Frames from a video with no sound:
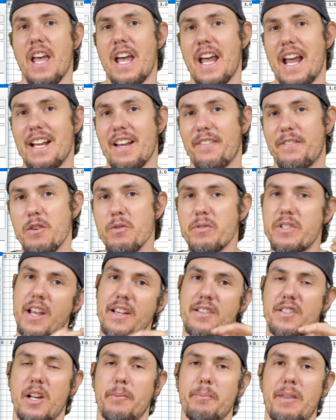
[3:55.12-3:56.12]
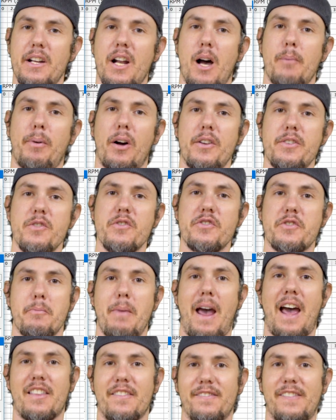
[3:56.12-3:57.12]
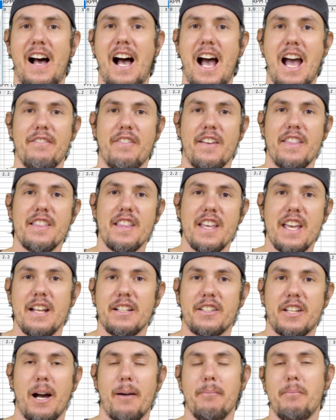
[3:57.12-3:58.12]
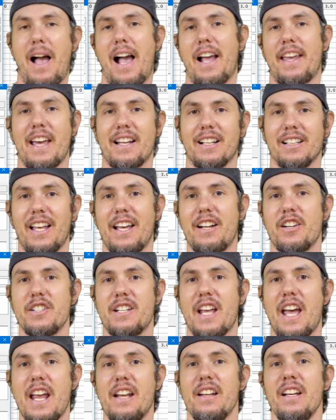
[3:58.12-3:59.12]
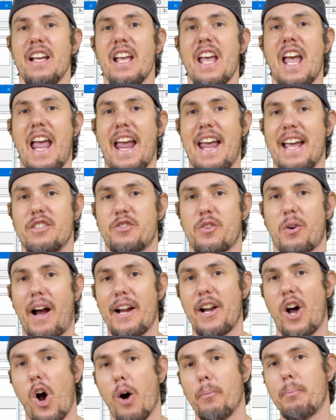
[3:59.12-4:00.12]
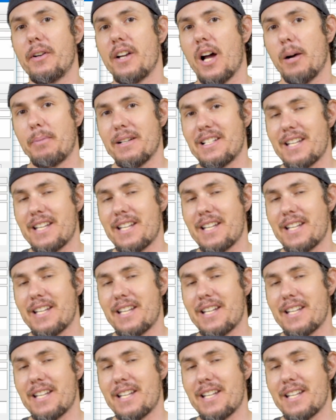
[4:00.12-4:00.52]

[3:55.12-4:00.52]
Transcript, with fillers: and if you set something up on user math 5 and then come back at a later date and try to open up a